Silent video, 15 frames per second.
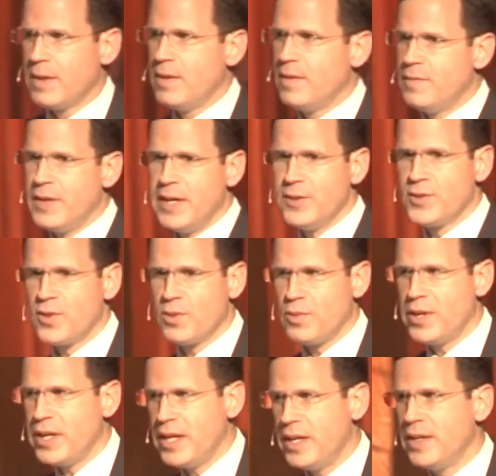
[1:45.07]
Phase
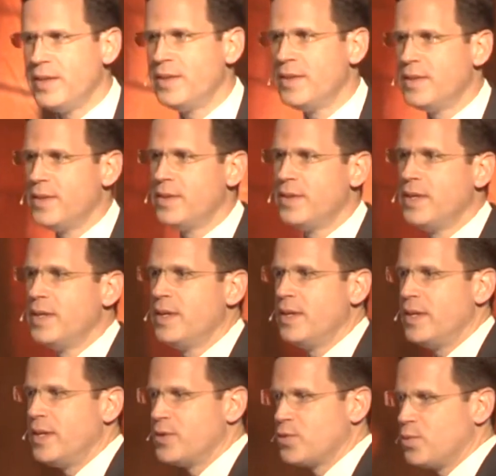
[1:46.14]
3
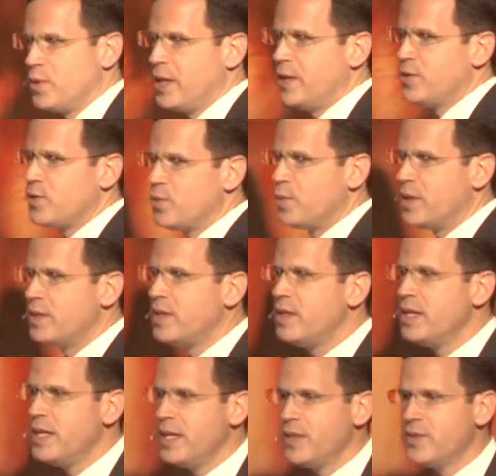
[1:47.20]
is reached when the
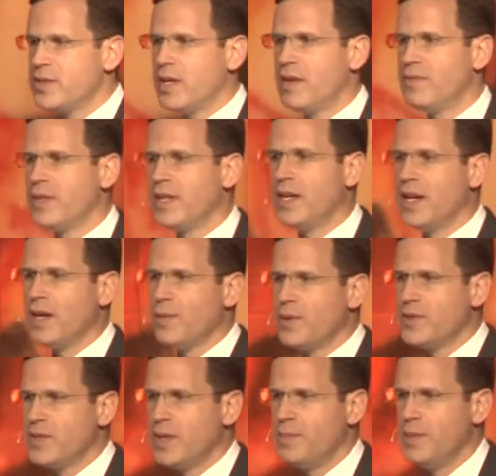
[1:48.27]
needs of the care
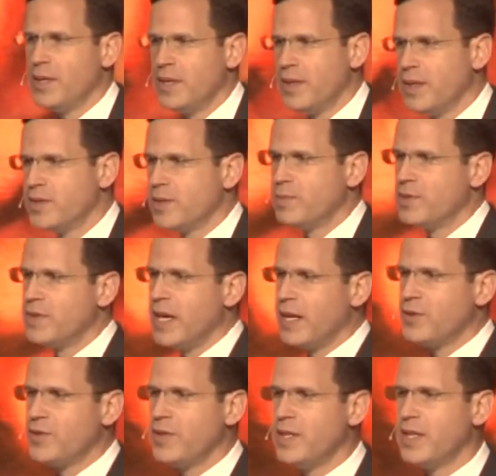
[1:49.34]
recipient
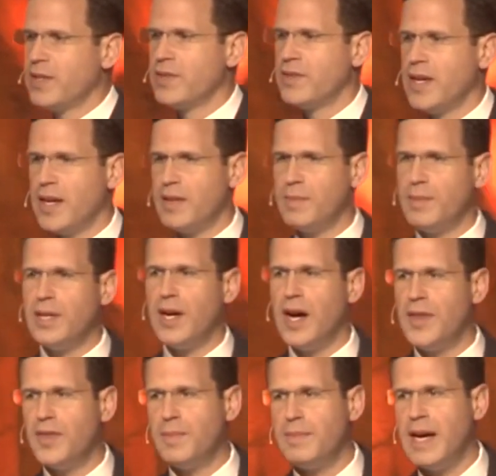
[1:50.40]
substantially extend
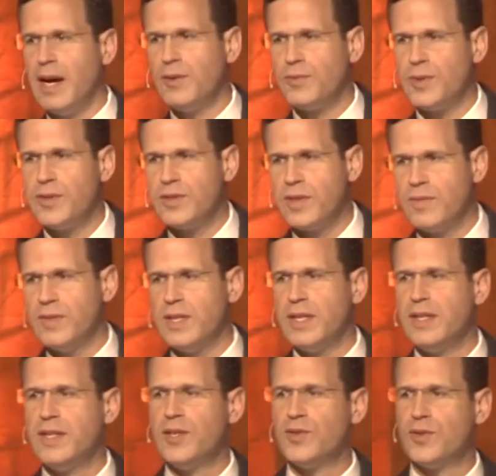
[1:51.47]
beyond the boundaries of the
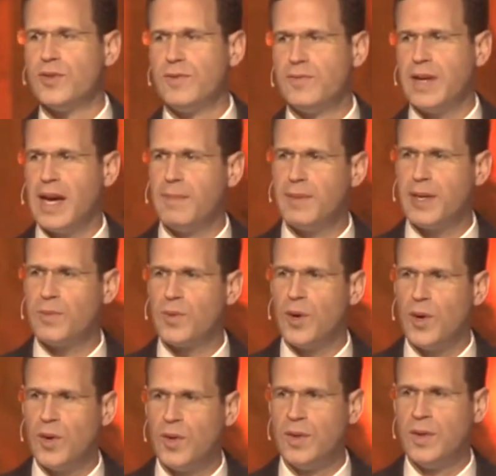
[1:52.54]
initial family
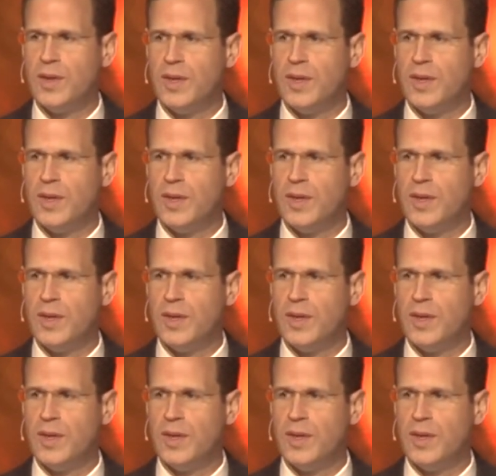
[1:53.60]
role,